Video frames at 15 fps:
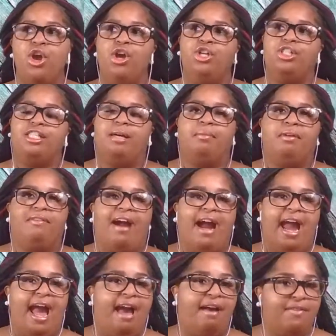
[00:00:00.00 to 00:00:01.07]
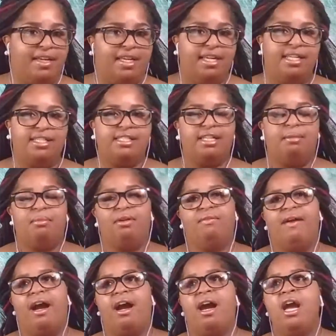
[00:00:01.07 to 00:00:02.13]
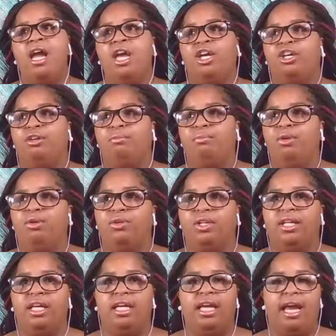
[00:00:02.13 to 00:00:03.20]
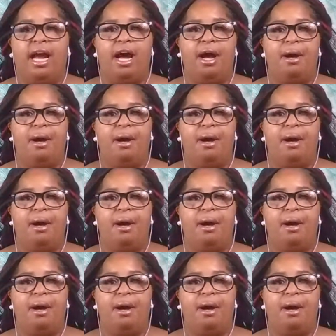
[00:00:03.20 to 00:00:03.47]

some of our advocates, some of our community